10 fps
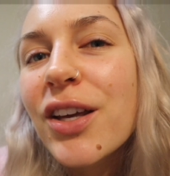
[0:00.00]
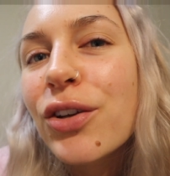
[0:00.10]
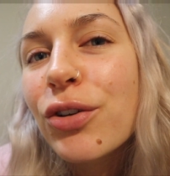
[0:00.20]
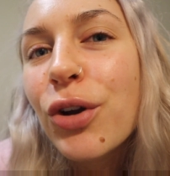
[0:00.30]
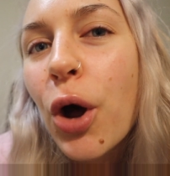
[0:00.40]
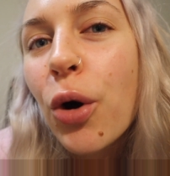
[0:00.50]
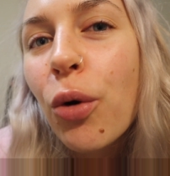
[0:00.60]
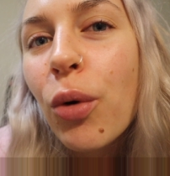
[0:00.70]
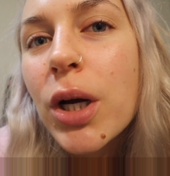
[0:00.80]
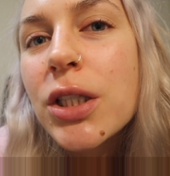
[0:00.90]
you
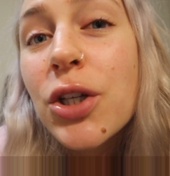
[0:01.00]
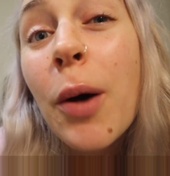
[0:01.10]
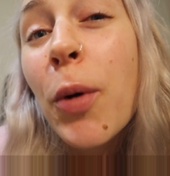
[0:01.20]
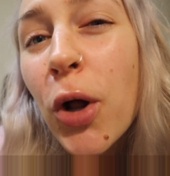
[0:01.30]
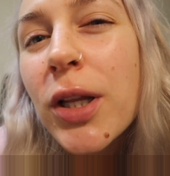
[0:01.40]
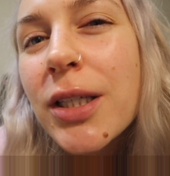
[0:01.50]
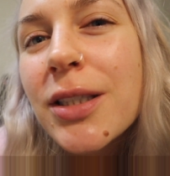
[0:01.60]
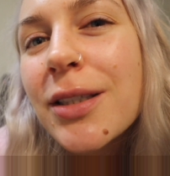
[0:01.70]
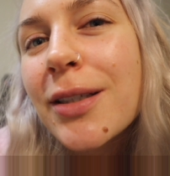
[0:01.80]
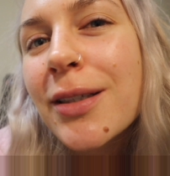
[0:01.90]
know Tom
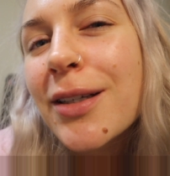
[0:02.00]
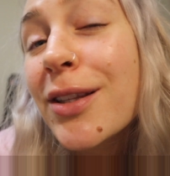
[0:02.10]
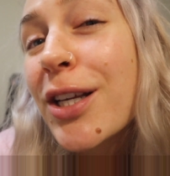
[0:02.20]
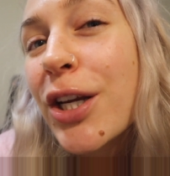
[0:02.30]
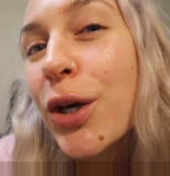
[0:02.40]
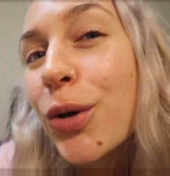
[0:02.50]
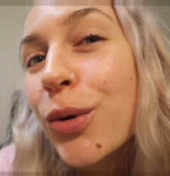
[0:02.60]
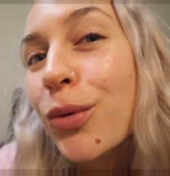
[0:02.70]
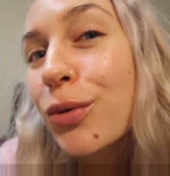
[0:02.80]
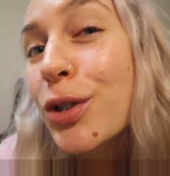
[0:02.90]
Holland, the
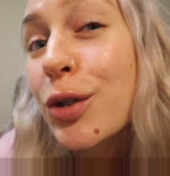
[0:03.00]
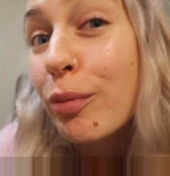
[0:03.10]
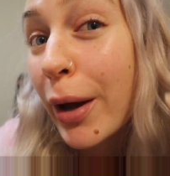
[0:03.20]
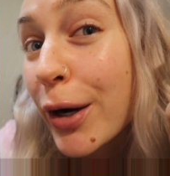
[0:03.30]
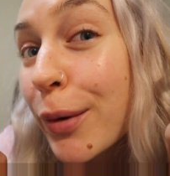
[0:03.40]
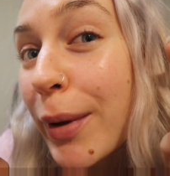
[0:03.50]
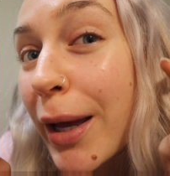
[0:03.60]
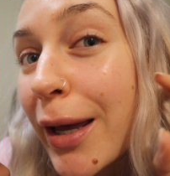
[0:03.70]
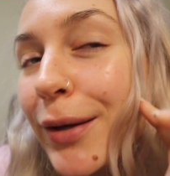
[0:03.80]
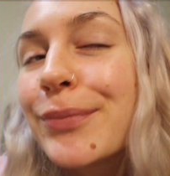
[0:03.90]
new
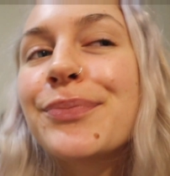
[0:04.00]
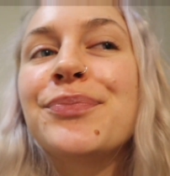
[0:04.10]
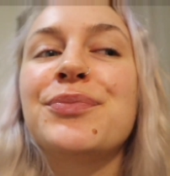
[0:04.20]
Spider-Man,